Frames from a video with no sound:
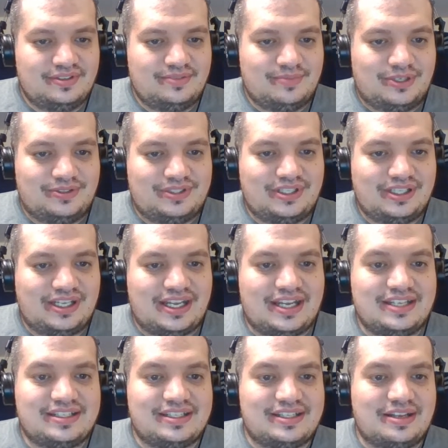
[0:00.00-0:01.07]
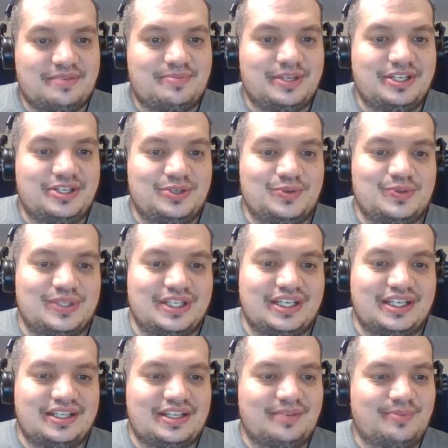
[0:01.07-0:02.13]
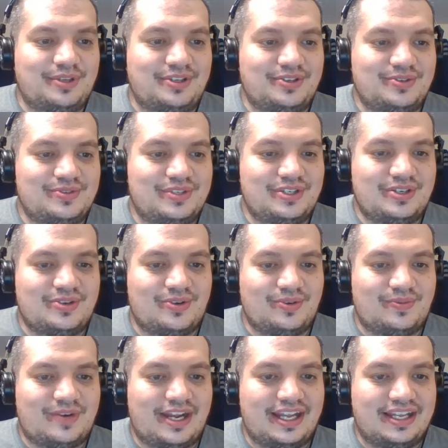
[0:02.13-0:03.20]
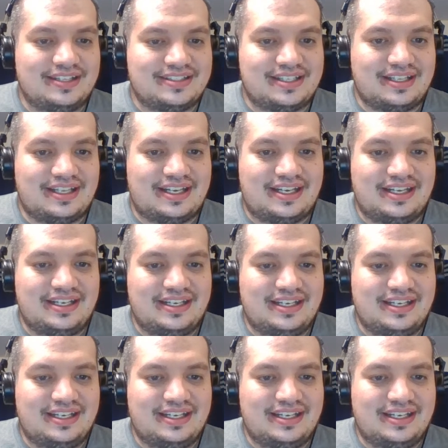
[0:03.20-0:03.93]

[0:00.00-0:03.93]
Most of the guys that they've been using Cole Reagans a lot.